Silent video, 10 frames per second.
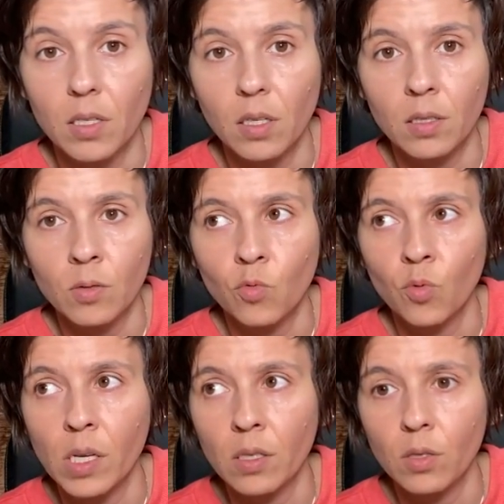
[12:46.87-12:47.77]
done
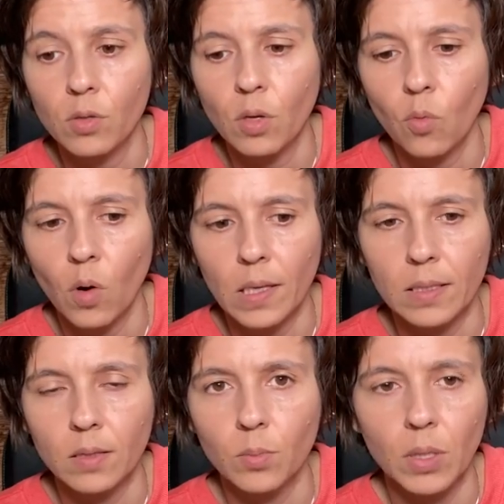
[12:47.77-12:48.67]
when you don't want
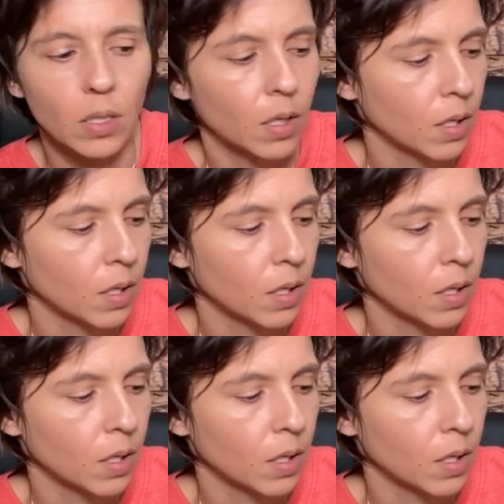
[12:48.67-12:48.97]
it to be.